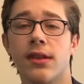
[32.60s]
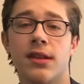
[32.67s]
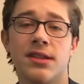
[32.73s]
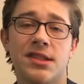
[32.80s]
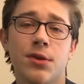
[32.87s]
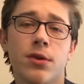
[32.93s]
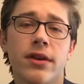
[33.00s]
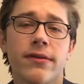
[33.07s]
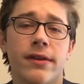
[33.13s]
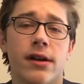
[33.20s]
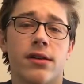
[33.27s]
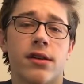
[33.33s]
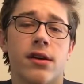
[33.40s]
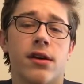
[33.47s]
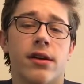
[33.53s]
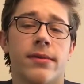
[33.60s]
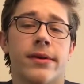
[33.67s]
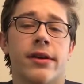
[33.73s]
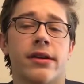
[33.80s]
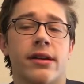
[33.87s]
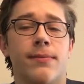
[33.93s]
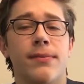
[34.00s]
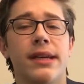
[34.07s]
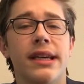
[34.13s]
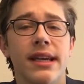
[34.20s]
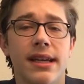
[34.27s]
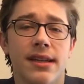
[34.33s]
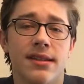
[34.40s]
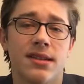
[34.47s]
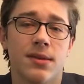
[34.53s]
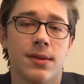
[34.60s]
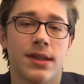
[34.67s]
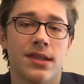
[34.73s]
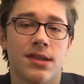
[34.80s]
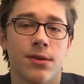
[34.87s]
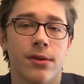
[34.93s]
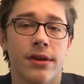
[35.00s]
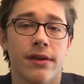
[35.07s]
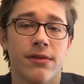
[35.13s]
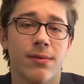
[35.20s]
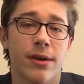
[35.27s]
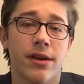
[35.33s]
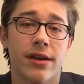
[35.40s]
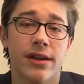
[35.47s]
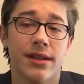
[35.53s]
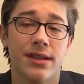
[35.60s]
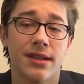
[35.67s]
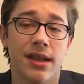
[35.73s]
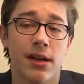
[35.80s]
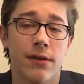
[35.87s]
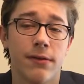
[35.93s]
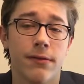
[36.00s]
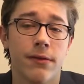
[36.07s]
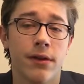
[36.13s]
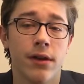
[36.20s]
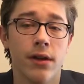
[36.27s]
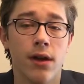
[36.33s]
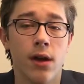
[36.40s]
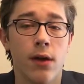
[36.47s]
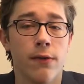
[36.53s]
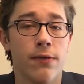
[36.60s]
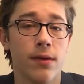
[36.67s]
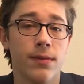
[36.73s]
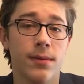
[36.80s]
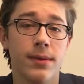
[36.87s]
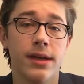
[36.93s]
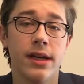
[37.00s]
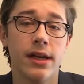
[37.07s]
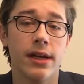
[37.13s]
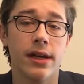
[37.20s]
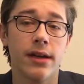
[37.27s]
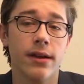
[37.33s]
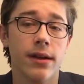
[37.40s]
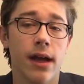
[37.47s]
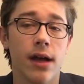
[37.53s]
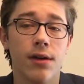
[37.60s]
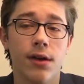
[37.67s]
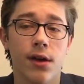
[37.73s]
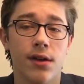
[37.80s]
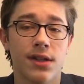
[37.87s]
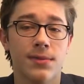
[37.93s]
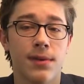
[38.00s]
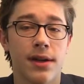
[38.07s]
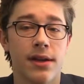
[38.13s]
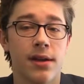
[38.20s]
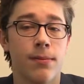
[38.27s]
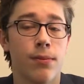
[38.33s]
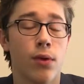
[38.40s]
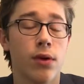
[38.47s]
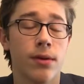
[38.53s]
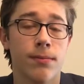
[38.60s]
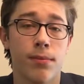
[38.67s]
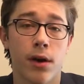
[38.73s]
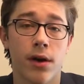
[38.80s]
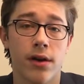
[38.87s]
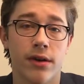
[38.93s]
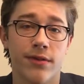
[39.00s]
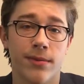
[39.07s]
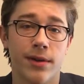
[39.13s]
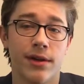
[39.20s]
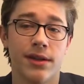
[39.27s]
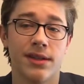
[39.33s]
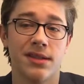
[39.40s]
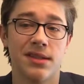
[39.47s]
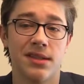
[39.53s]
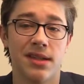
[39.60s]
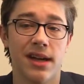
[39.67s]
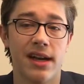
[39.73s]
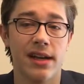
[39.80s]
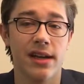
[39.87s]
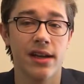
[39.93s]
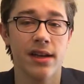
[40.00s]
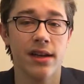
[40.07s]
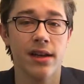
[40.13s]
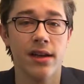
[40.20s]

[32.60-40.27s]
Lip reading: The story of alcohol in America begins with the story of America itself. From the beginning, alcohol has been an important part of American society.